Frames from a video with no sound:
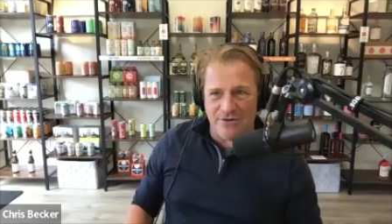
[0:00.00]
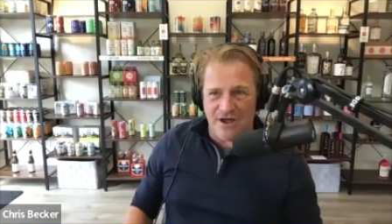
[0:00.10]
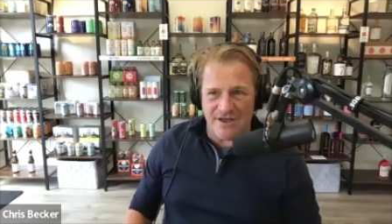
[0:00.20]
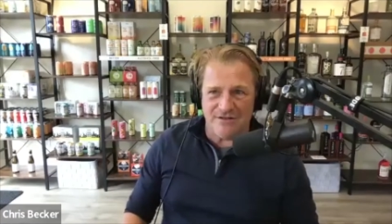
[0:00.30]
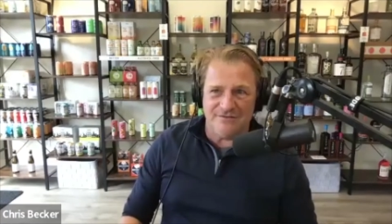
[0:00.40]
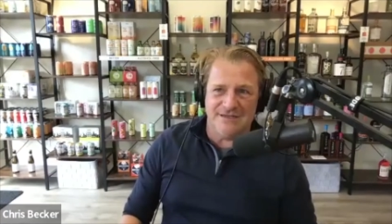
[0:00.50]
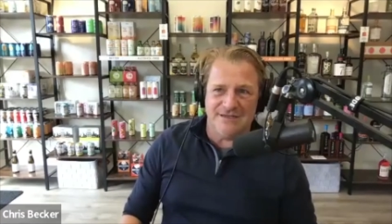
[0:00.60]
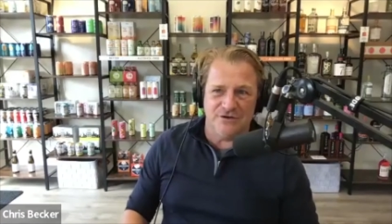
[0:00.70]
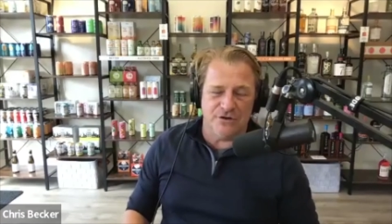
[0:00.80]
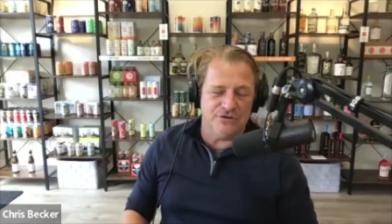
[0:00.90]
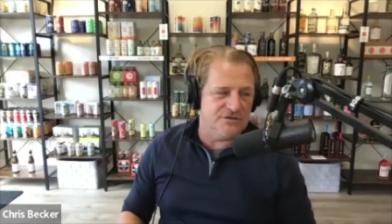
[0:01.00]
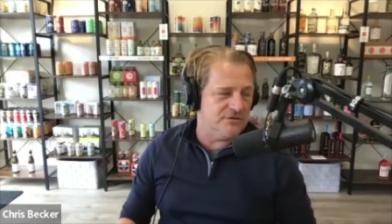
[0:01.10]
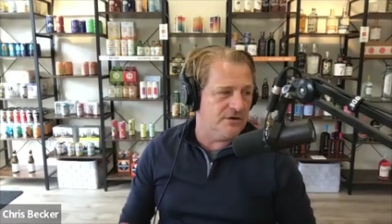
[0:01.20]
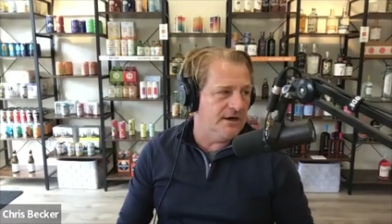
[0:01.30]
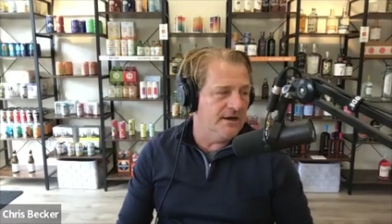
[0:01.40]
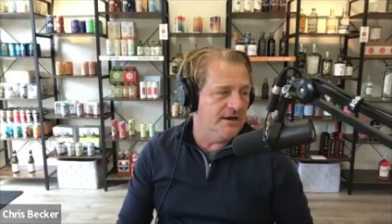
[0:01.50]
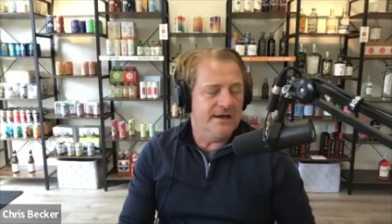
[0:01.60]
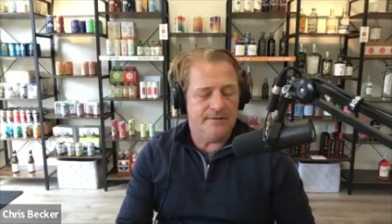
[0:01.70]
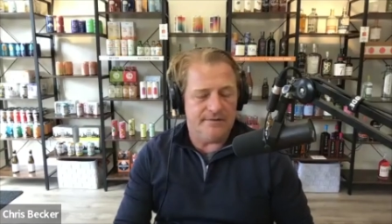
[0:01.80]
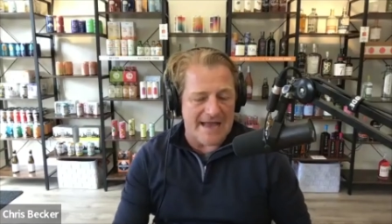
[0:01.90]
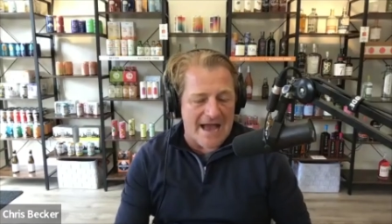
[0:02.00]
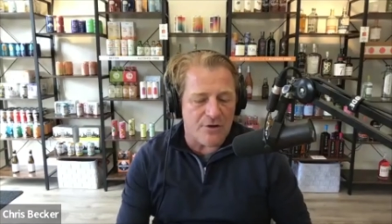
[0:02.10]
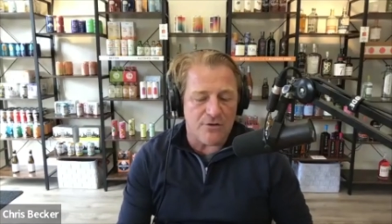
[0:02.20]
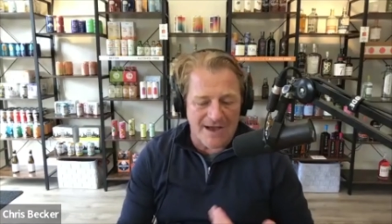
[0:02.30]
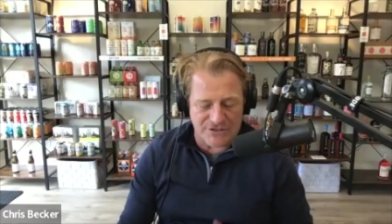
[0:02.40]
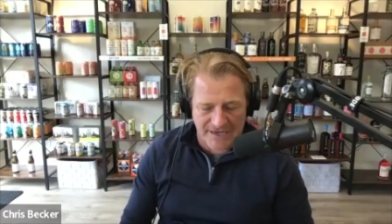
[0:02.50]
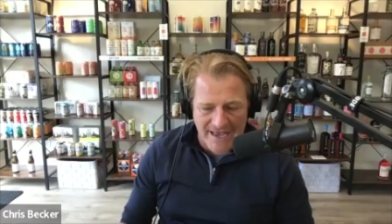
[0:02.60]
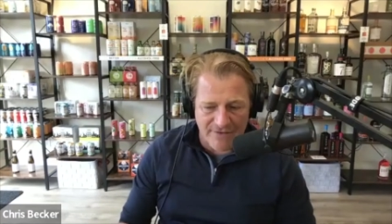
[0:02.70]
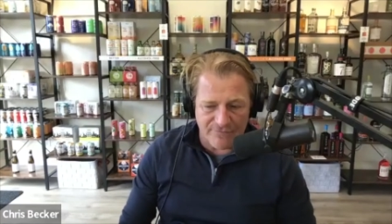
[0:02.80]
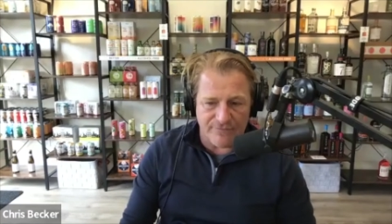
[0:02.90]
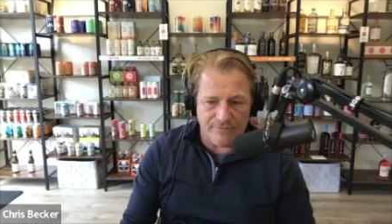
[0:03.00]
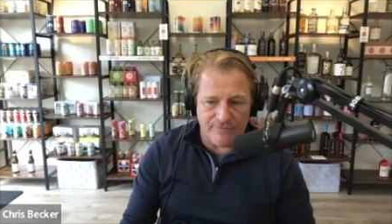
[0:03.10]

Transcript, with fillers: aisle in your grocery store. Now you actually have,